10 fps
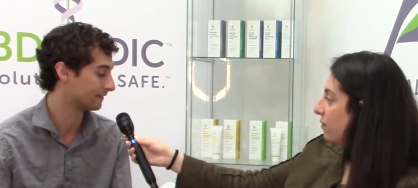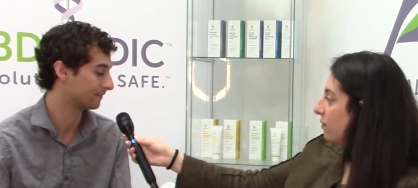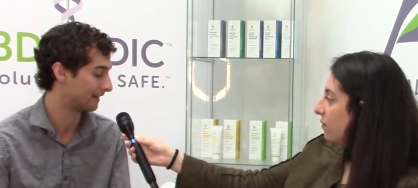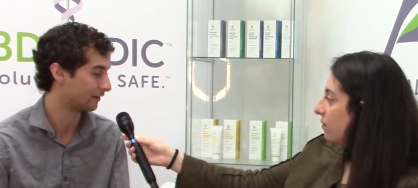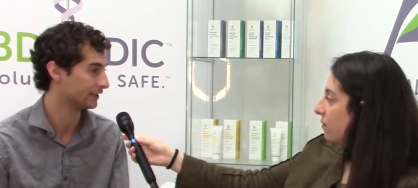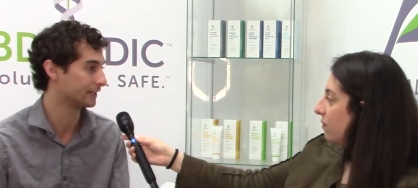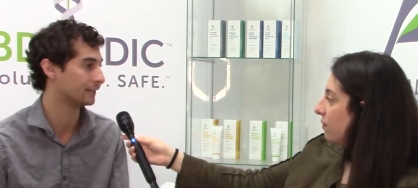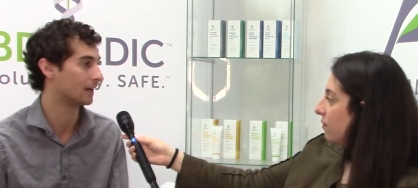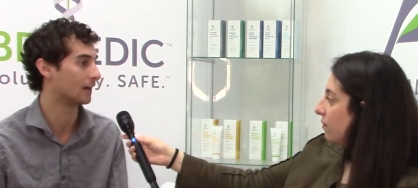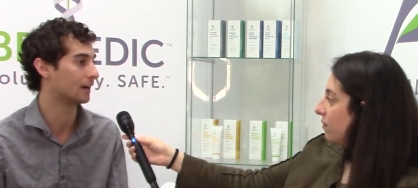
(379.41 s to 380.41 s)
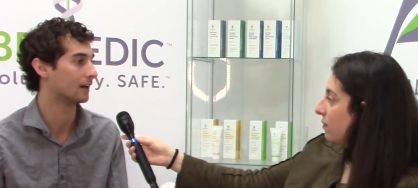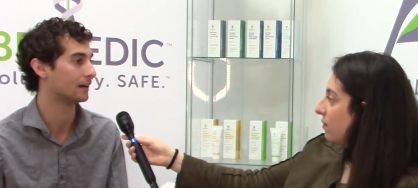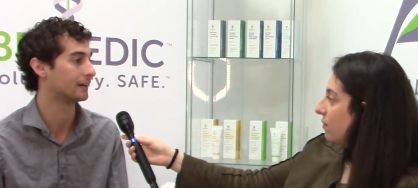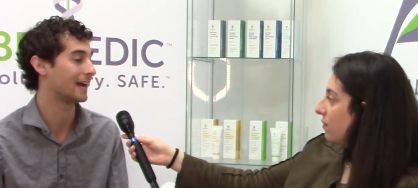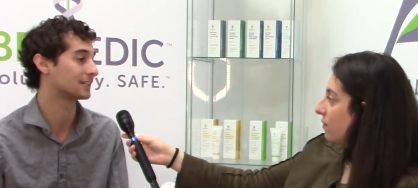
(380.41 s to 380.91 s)
Speaker 1: varying
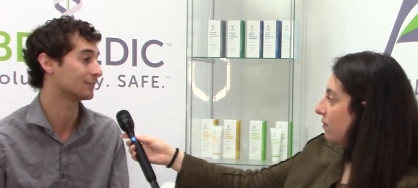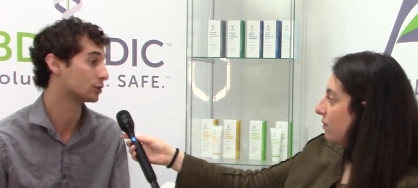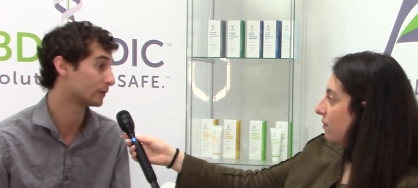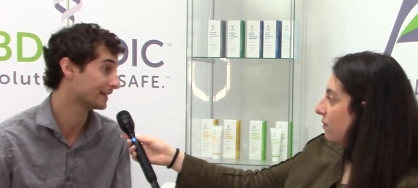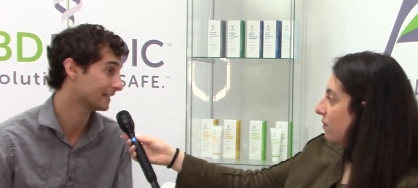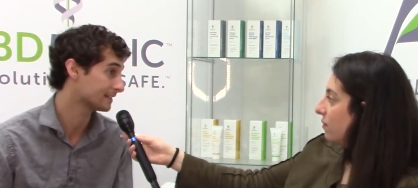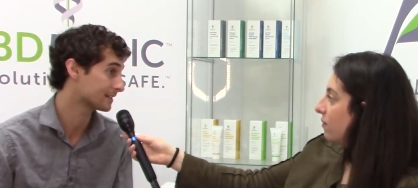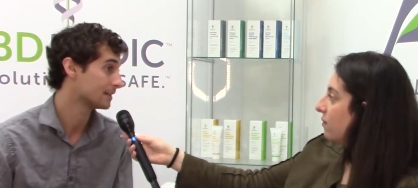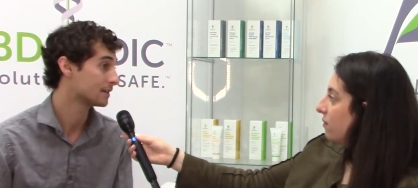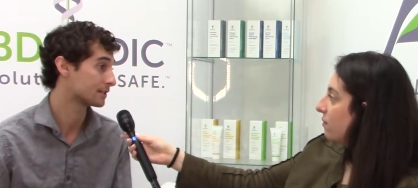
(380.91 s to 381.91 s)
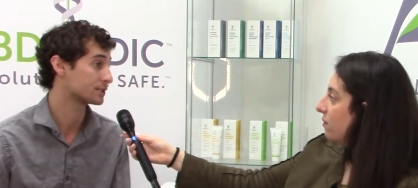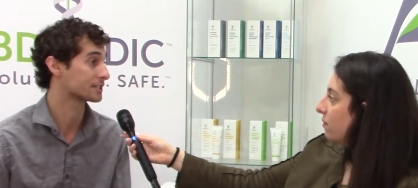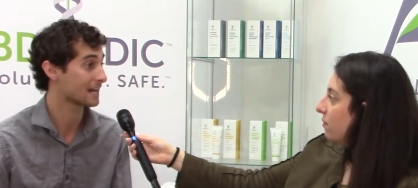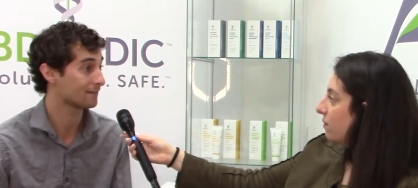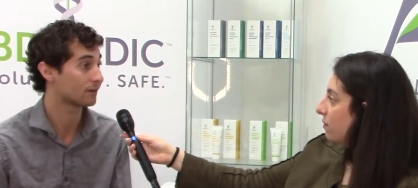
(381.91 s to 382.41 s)
uh, active ingredients, such as
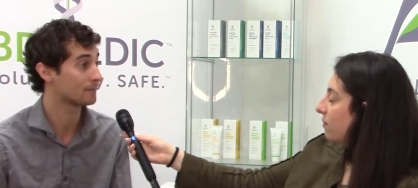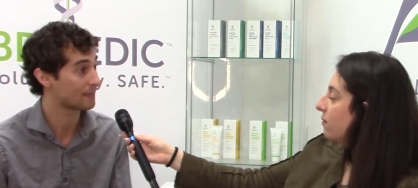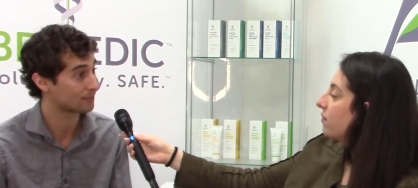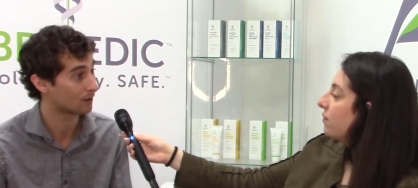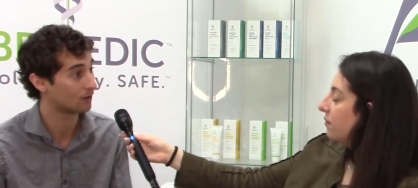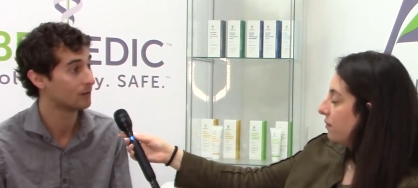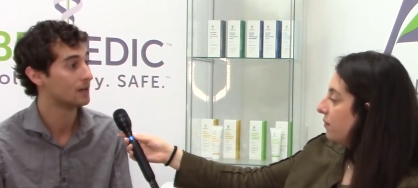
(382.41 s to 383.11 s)
camphor, menthol,